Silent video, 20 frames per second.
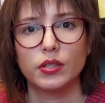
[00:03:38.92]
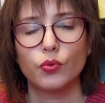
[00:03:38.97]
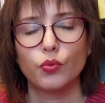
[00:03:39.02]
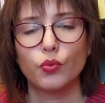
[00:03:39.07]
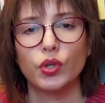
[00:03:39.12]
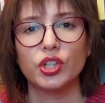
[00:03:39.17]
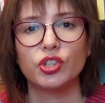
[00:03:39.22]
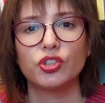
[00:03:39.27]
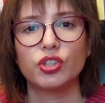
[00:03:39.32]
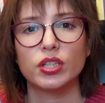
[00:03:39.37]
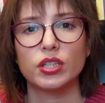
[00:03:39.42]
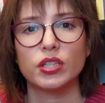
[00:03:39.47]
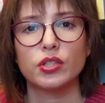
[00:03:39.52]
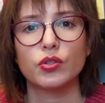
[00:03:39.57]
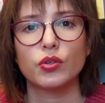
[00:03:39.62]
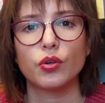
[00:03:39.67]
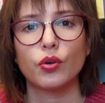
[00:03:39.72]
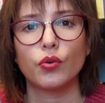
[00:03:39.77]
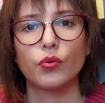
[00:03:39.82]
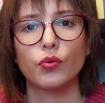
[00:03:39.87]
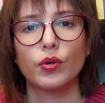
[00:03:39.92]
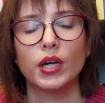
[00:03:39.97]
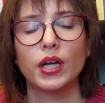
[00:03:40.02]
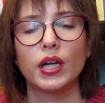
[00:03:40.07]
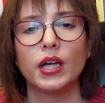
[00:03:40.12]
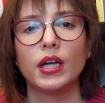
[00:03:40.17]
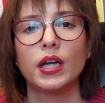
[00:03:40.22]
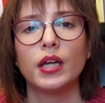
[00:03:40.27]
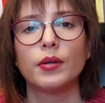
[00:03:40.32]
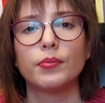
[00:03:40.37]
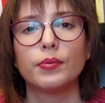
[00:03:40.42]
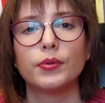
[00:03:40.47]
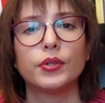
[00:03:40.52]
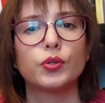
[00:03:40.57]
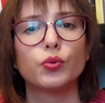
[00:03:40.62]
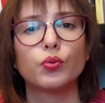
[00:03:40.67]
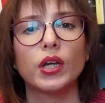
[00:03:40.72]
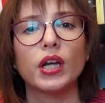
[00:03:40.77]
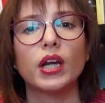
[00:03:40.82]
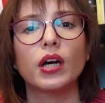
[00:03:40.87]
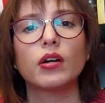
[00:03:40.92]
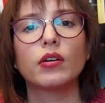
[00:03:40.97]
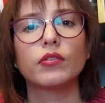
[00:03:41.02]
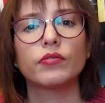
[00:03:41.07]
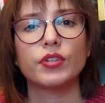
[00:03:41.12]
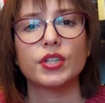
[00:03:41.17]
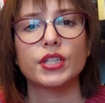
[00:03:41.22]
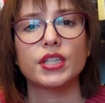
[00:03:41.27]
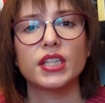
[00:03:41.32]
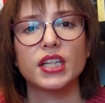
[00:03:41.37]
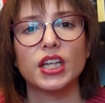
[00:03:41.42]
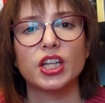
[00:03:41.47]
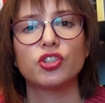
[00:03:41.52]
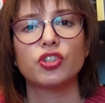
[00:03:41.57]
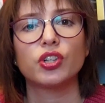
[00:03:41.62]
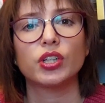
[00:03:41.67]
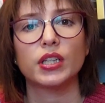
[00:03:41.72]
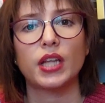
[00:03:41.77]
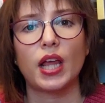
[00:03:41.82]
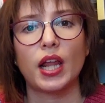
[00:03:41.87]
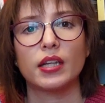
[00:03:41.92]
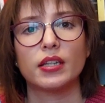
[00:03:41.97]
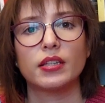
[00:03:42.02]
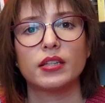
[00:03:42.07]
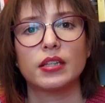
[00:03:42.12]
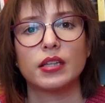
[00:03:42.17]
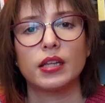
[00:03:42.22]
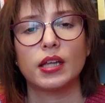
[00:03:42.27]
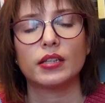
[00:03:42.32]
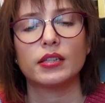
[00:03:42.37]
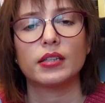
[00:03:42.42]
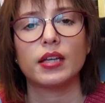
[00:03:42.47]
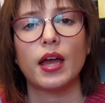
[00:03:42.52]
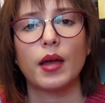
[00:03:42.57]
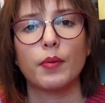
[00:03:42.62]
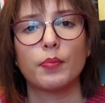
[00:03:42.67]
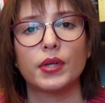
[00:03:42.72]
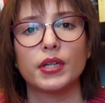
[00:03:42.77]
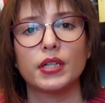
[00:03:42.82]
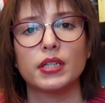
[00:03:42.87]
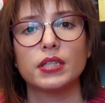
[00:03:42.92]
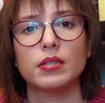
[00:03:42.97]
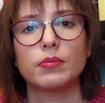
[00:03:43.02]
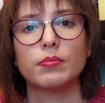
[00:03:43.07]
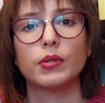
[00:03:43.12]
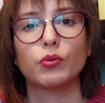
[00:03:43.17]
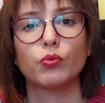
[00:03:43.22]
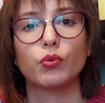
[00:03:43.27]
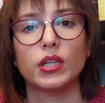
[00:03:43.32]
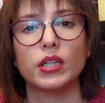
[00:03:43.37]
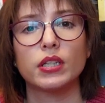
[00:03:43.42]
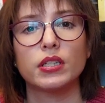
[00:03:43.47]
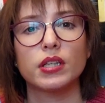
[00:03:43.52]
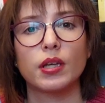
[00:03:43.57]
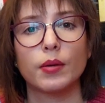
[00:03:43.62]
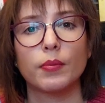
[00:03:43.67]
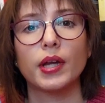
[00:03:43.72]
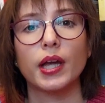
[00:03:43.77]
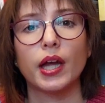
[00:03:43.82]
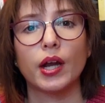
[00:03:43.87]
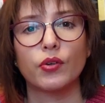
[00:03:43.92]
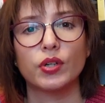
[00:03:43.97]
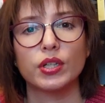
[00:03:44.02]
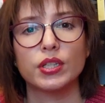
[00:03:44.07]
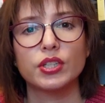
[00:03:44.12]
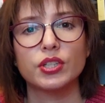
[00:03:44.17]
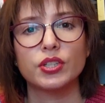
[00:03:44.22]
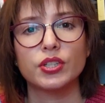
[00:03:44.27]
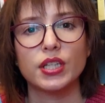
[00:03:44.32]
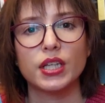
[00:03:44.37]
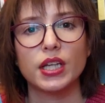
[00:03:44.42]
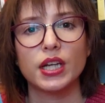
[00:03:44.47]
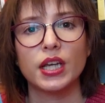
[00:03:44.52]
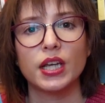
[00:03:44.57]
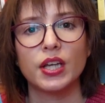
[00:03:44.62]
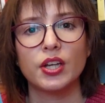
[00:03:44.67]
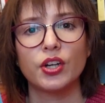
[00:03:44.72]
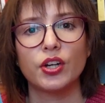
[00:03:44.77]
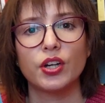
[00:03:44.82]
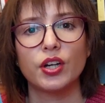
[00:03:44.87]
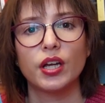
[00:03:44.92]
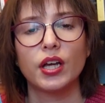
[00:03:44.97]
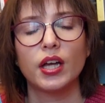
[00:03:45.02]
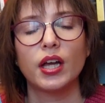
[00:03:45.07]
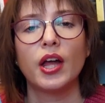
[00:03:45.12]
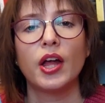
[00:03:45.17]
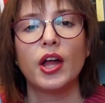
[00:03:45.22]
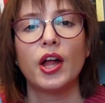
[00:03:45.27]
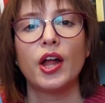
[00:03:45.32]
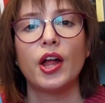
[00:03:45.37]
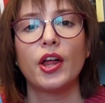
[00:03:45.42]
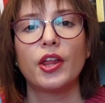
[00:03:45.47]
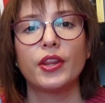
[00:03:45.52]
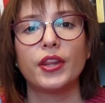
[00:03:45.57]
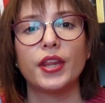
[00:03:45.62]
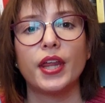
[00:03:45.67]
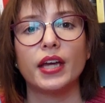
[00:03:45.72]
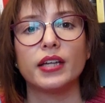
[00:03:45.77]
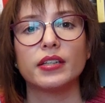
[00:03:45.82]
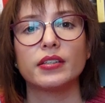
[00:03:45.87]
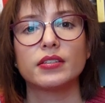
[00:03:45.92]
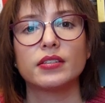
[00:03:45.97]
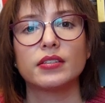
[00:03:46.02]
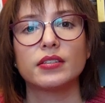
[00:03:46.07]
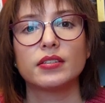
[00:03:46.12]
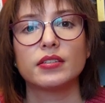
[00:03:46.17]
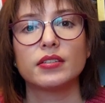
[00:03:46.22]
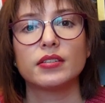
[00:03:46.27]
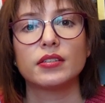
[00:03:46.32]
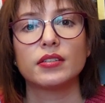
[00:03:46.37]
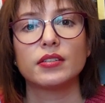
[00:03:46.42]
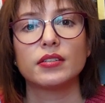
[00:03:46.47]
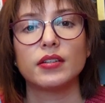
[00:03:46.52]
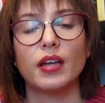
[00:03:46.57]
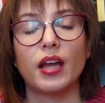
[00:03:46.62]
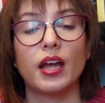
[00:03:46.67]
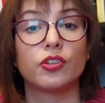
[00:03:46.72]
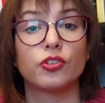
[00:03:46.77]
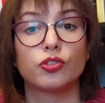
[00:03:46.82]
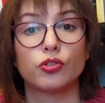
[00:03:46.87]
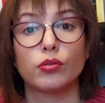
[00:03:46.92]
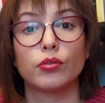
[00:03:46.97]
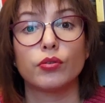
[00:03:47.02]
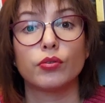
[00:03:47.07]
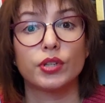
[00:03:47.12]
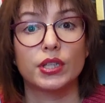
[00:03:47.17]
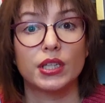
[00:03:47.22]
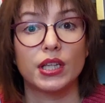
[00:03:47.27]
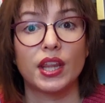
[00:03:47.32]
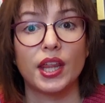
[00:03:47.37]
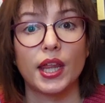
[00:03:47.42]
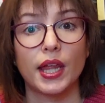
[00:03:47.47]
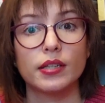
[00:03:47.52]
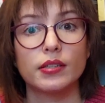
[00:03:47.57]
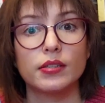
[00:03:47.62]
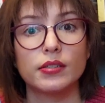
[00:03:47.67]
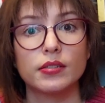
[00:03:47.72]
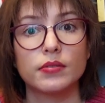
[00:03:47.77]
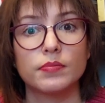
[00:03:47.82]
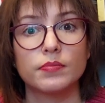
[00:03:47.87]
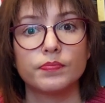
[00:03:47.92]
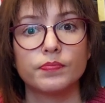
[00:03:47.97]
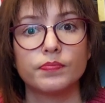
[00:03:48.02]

We just know between a conversation that happens between some characters in here that Angelo did it.